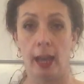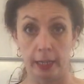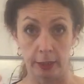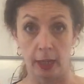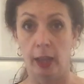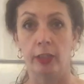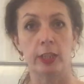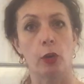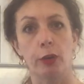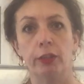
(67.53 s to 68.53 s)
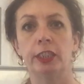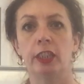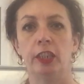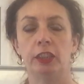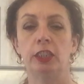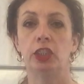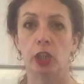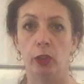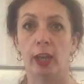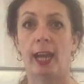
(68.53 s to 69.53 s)
And there's a lot of research to
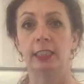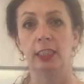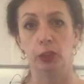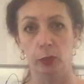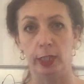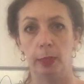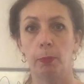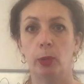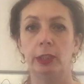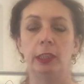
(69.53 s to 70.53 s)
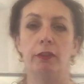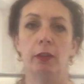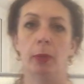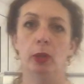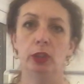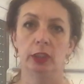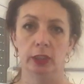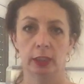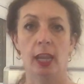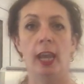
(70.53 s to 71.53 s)
show that actually you need positive
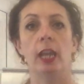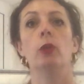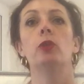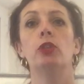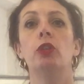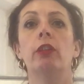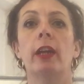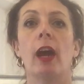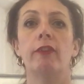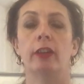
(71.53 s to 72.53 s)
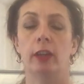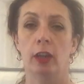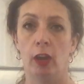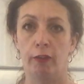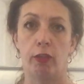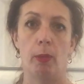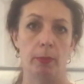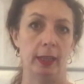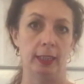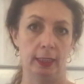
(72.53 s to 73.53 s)
emotions in order to recover
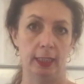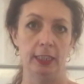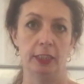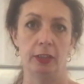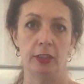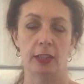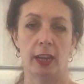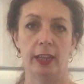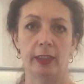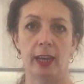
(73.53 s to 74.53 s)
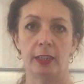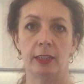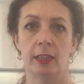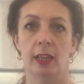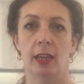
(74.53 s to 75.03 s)
from incidents like that